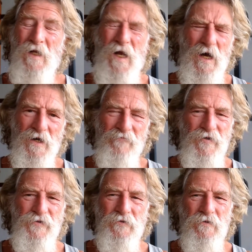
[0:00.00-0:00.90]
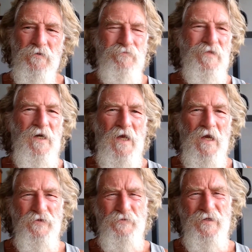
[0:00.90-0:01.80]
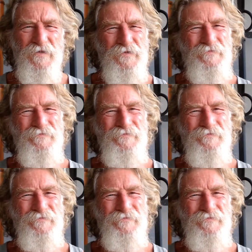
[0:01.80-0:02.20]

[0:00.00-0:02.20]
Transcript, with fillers: artificial enhancements.